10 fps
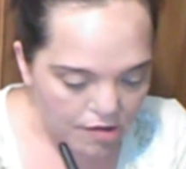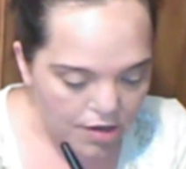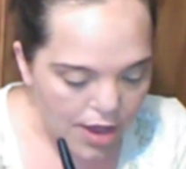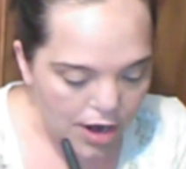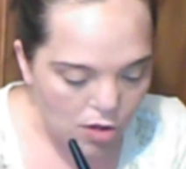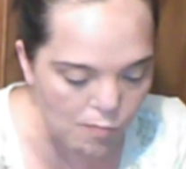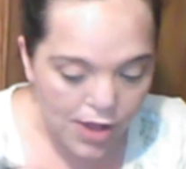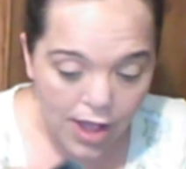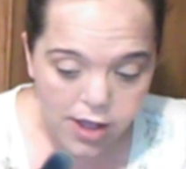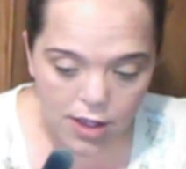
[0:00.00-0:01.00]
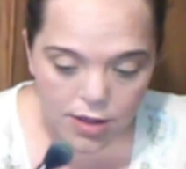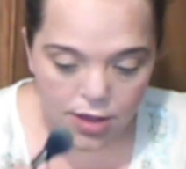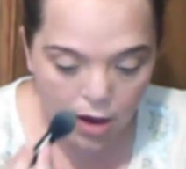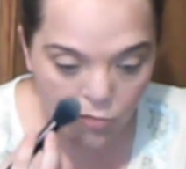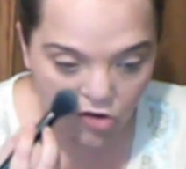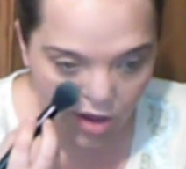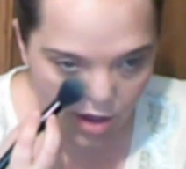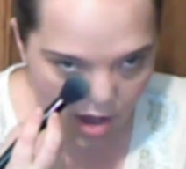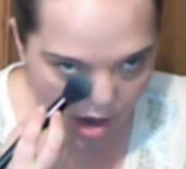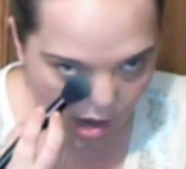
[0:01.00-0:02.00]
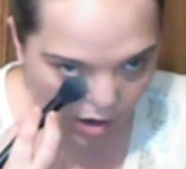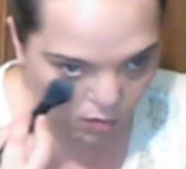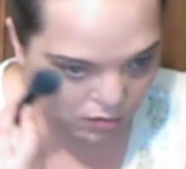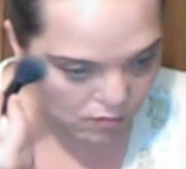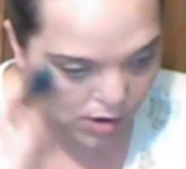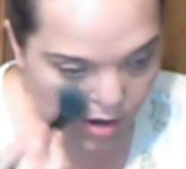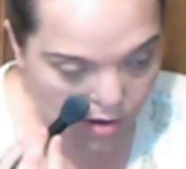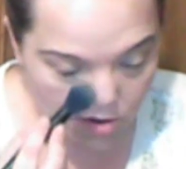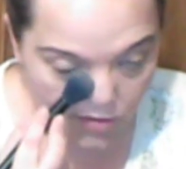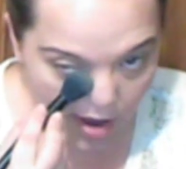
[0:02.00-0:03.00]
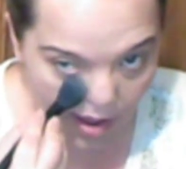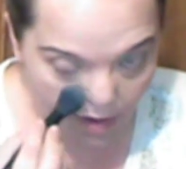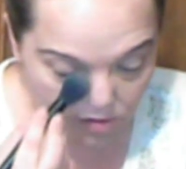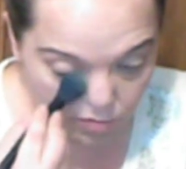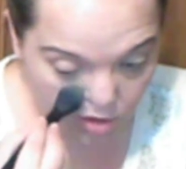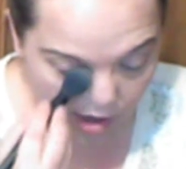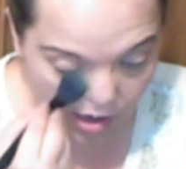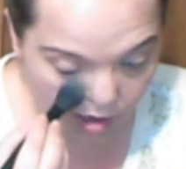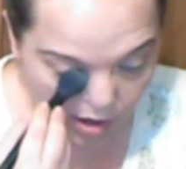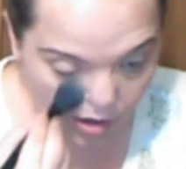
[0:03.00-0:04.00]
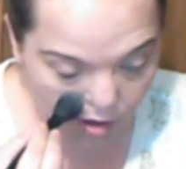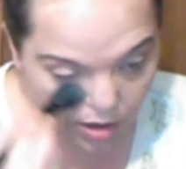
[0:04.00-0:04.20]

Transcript: It's a yellow banana type shade and going right under the eyes with that.